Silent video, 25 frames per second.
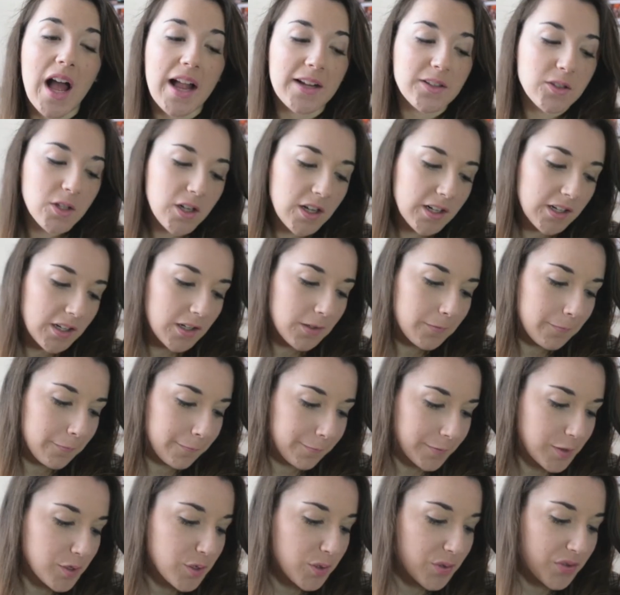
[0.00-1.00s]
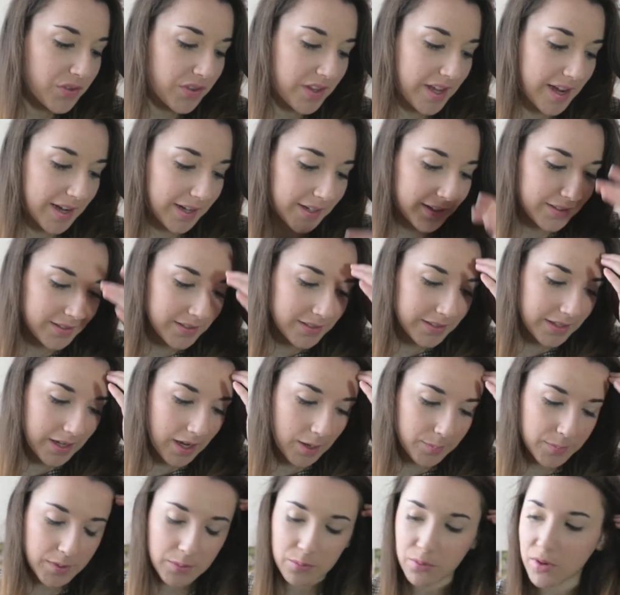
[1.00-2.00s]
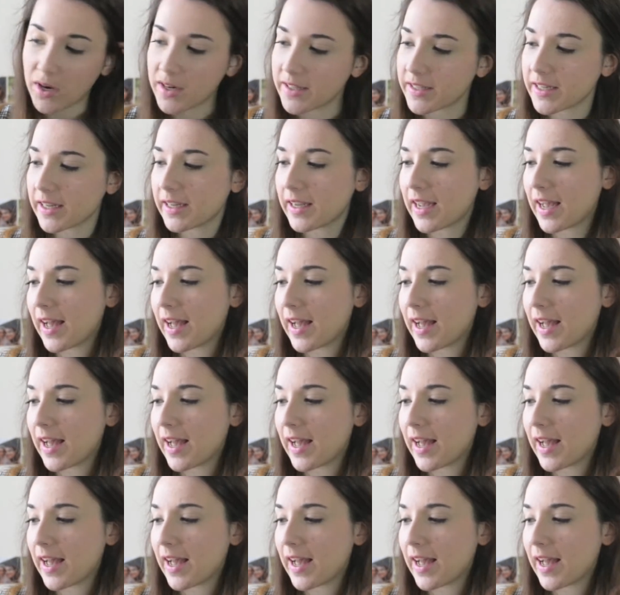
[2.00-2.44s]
I got a few things. I'm surprising